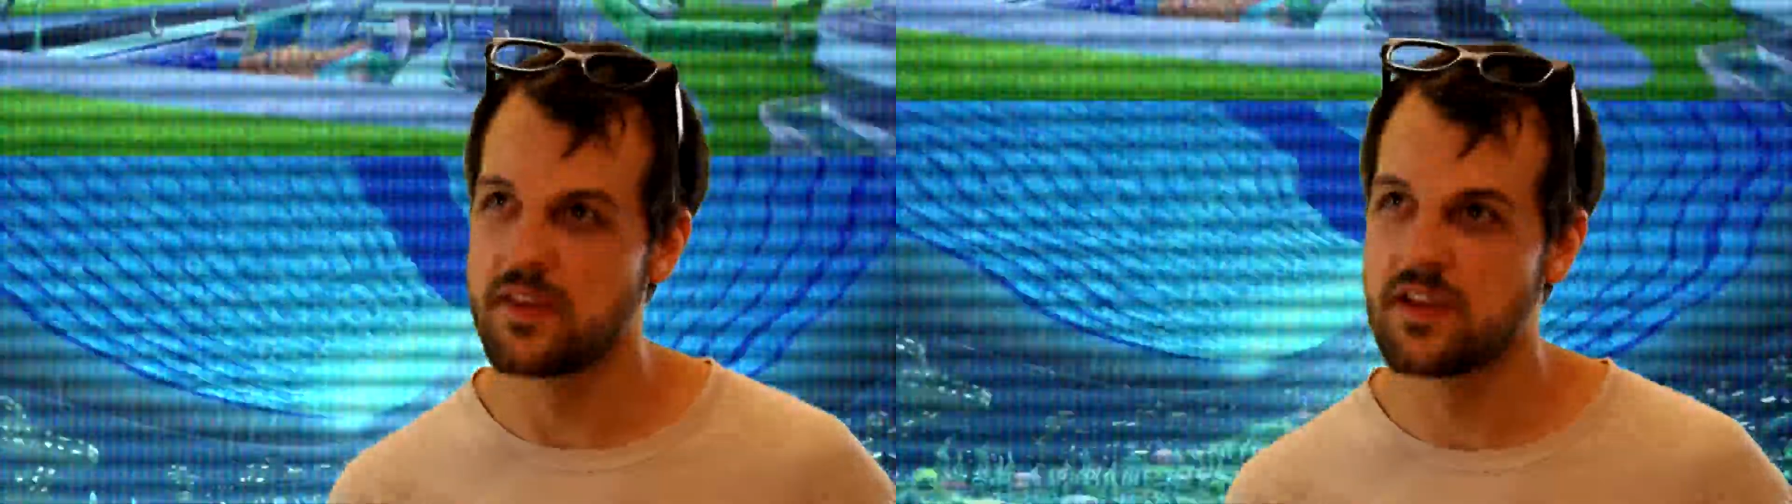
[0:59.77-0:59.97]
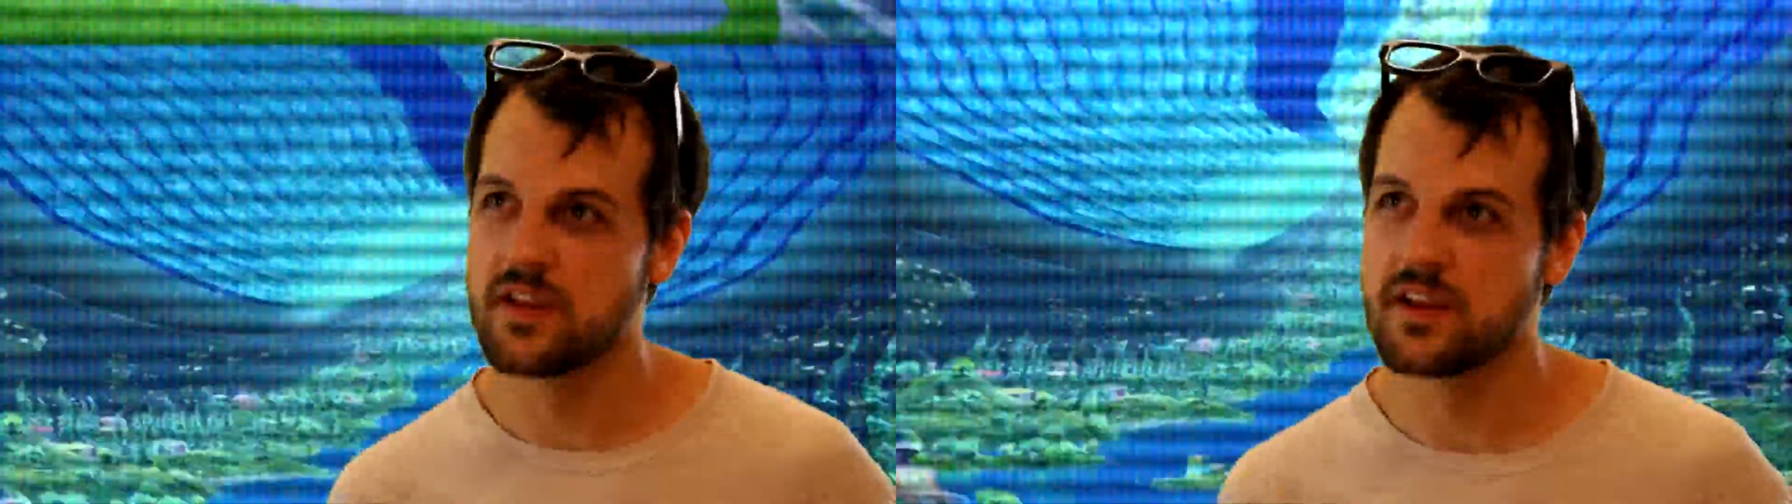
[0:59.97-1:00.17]

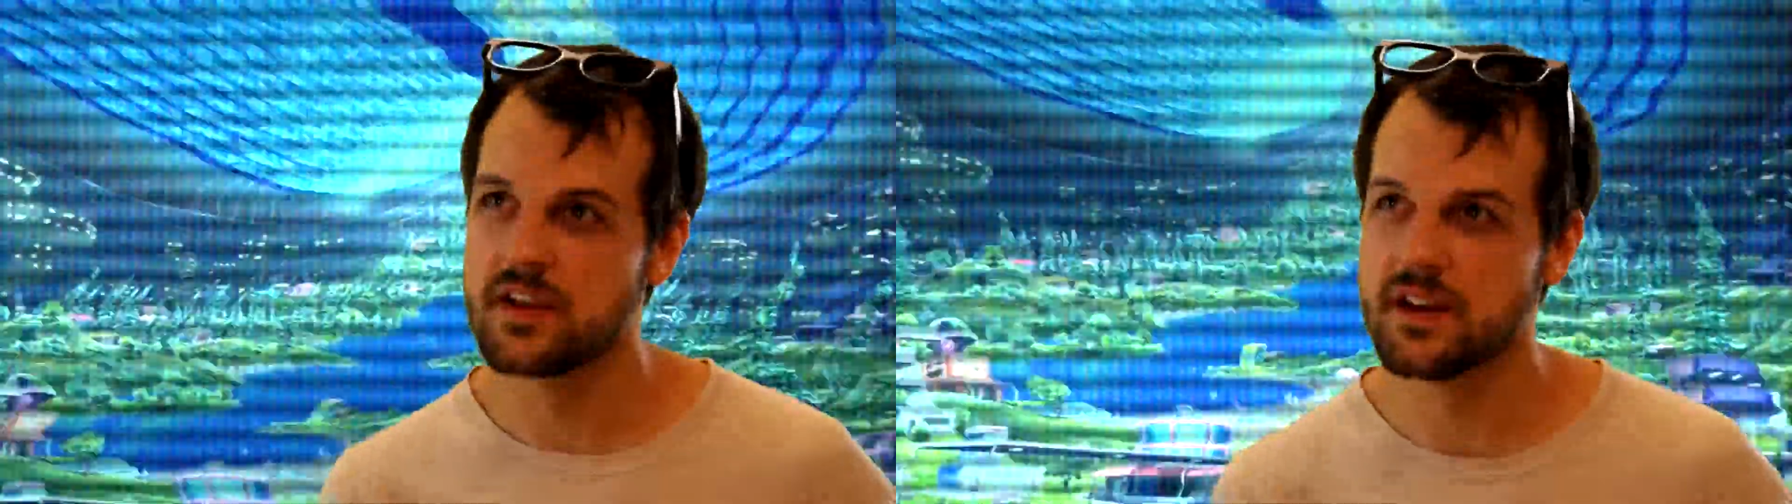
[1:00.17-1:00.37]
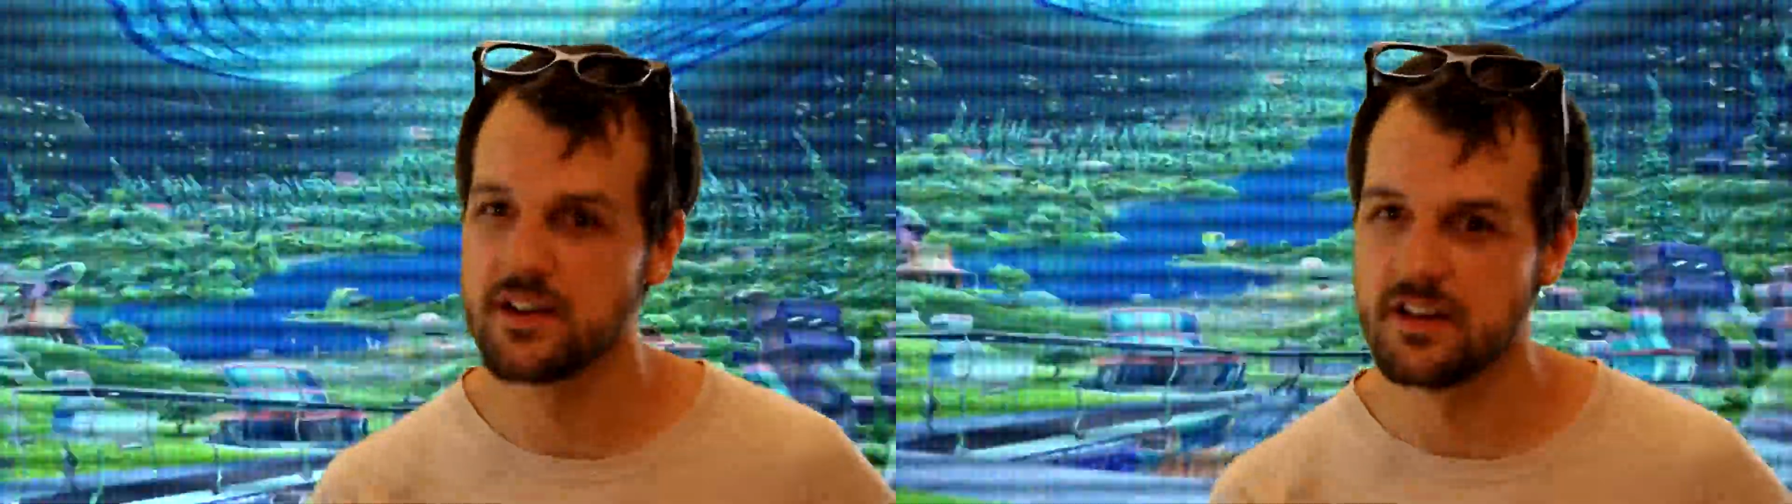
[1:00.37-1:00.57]
thing.
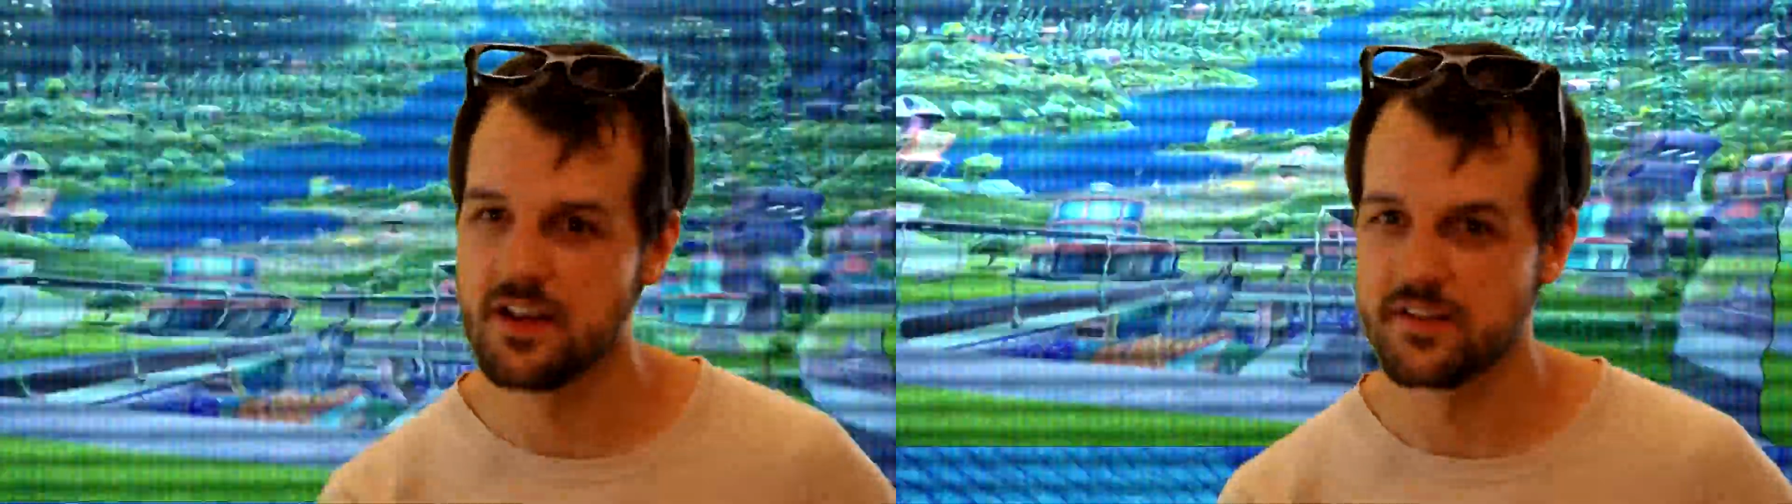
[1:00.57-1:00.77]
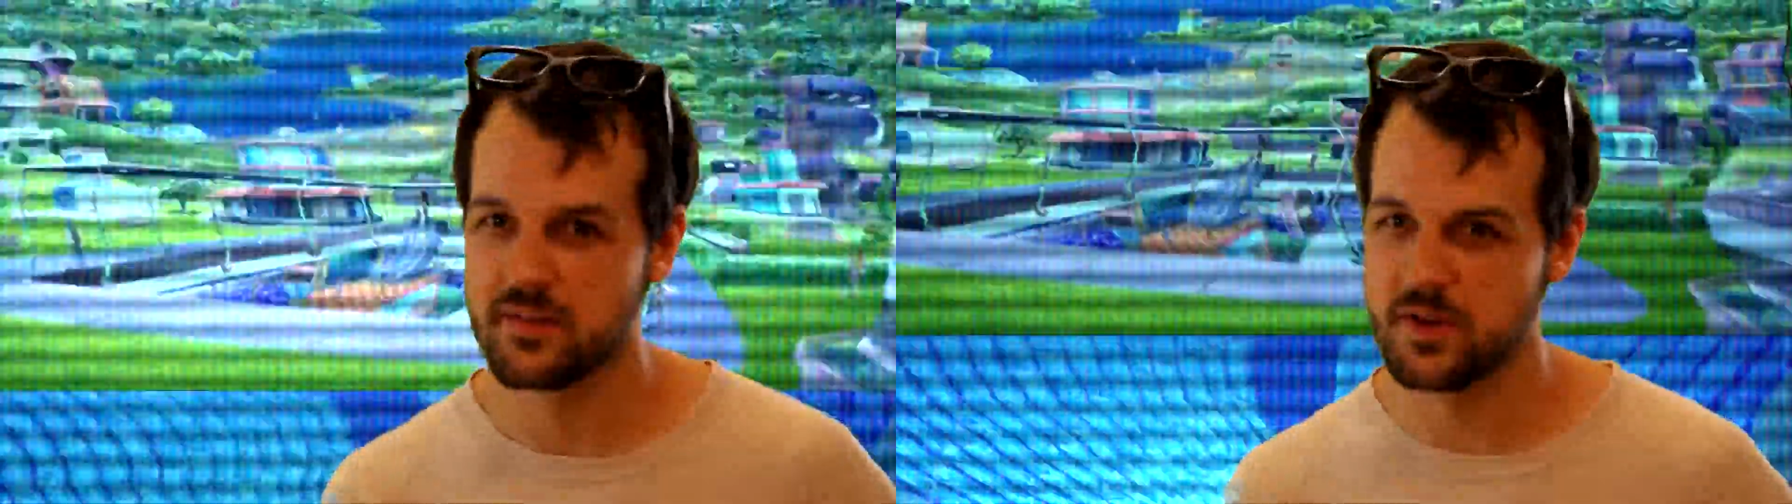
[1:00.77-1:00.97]
A
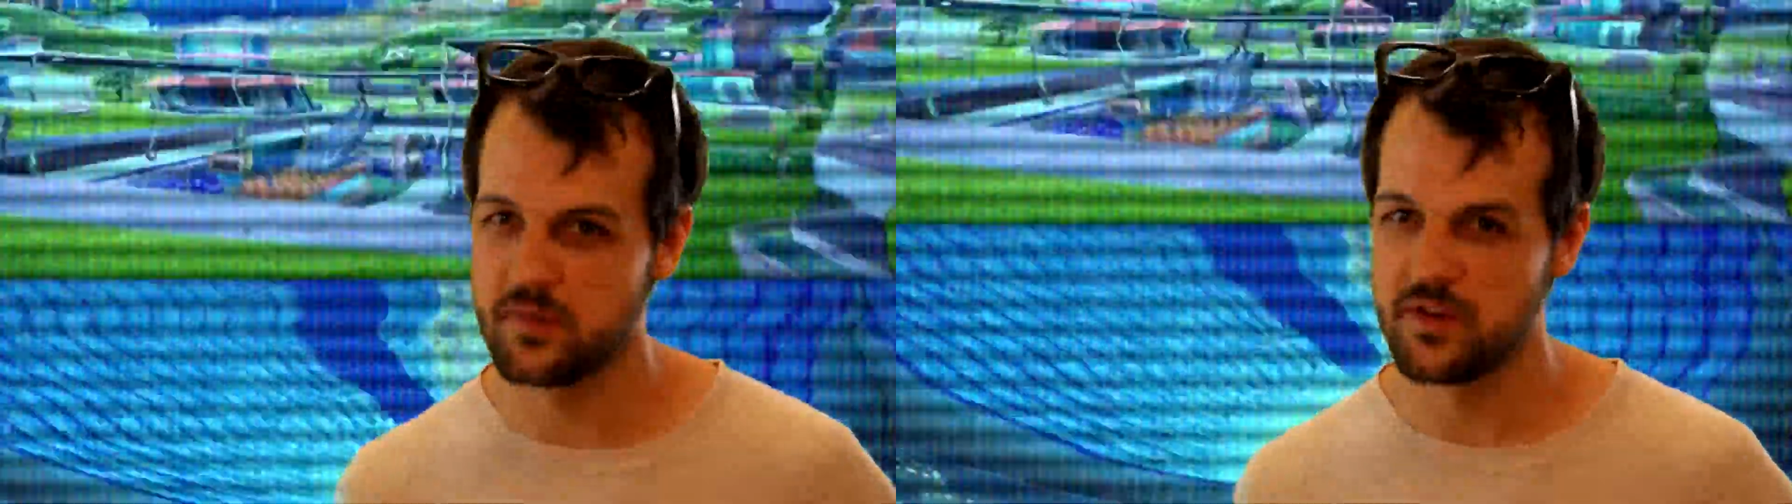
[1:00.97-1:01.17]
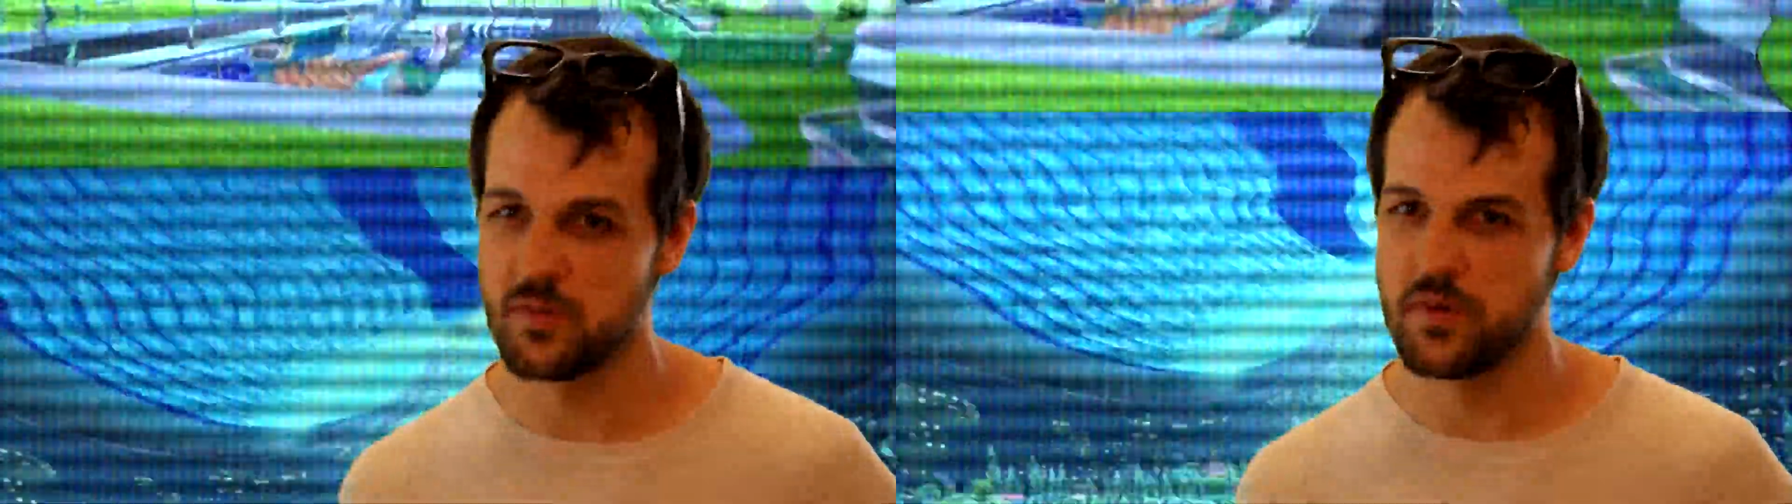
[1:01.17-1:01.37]
lot, sometimes I'll